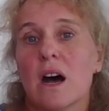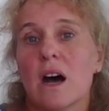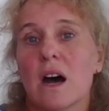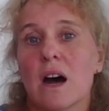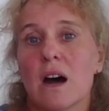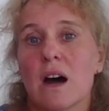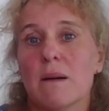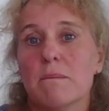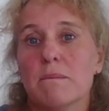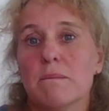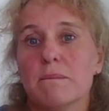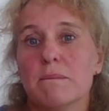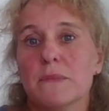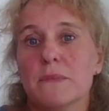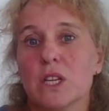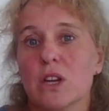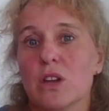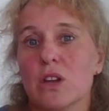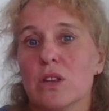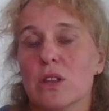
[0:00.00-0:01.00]

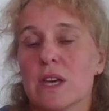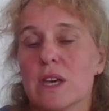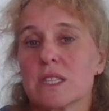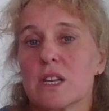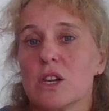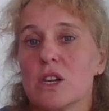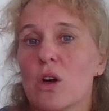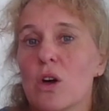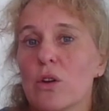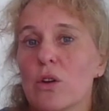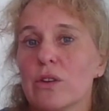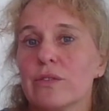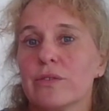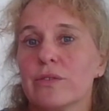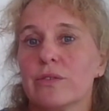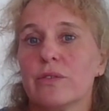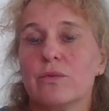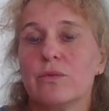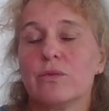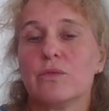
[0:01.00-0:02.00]
That's a lot of
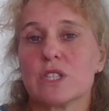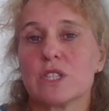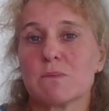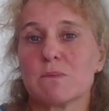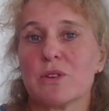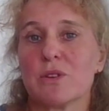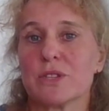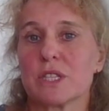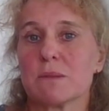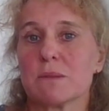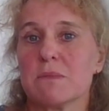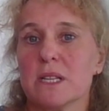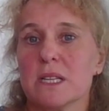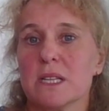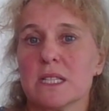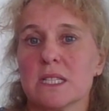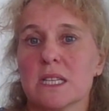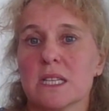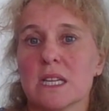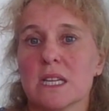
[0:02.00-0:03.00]

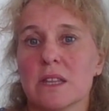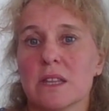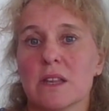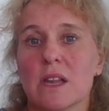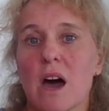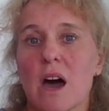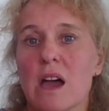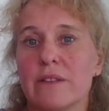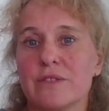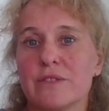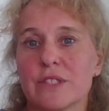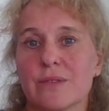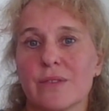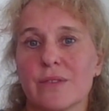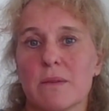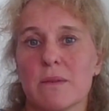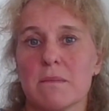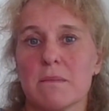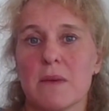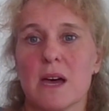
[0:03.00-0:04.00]
responsibility, the lives
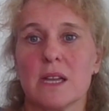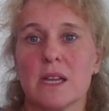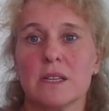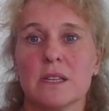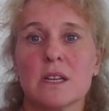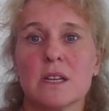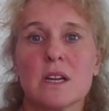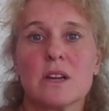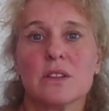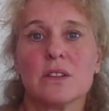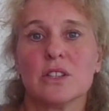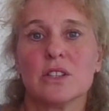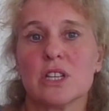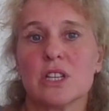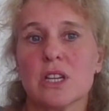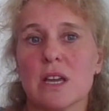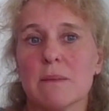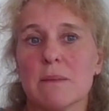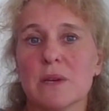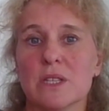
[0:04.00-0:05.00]
of the men, the
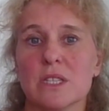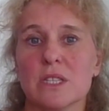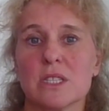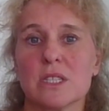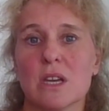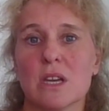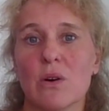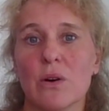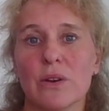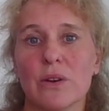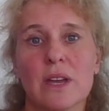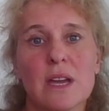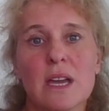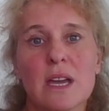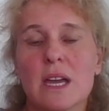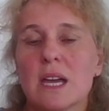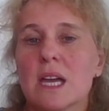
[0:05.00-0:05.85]
ship, and so on.